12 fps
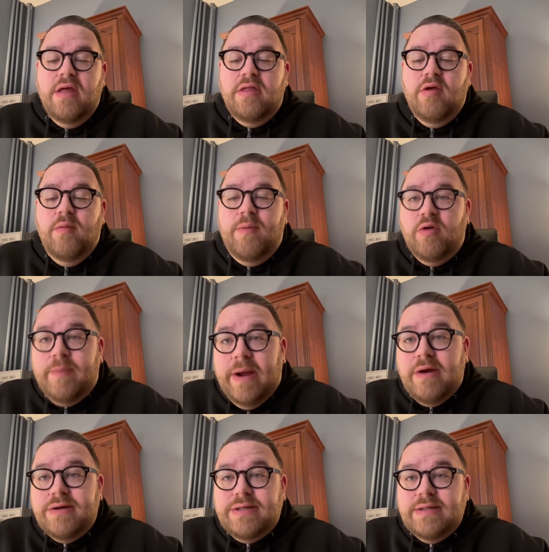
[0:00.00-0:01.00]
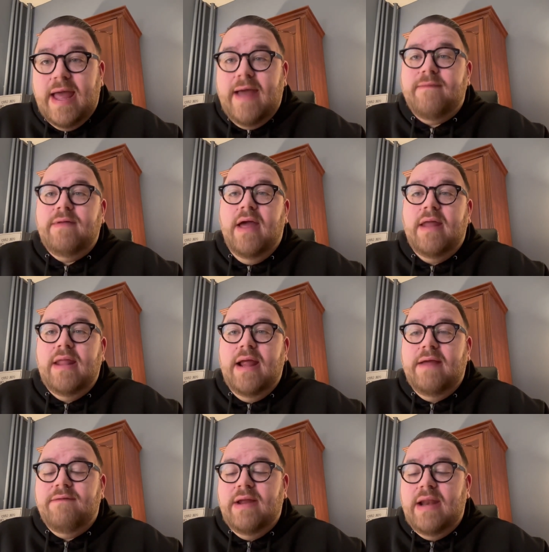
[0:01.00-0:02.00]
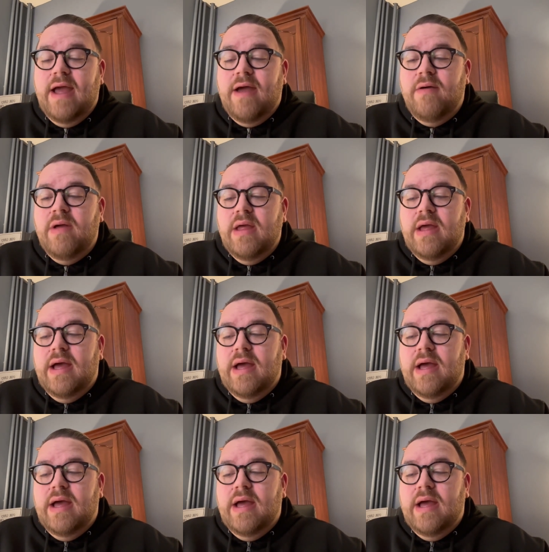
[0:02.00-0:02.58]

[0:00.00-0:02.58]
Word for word: So both parishes have the online giving now.